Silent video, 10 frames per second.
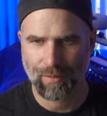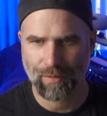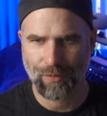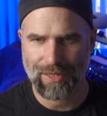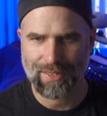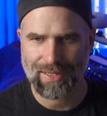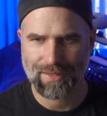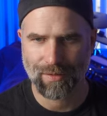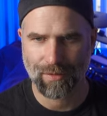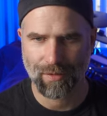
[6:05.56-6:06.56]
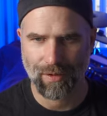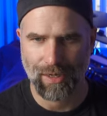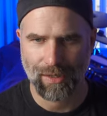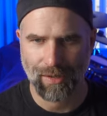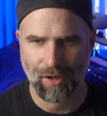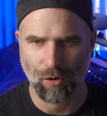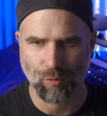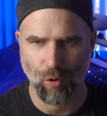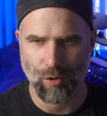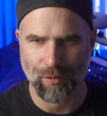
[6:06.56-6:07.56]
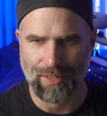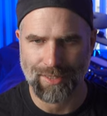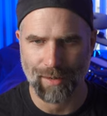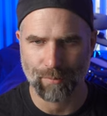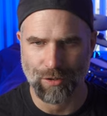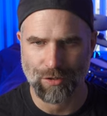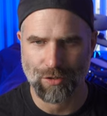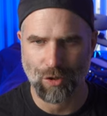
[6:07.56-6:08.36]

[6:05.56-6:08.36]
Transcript: This is... I can't work with these numbers,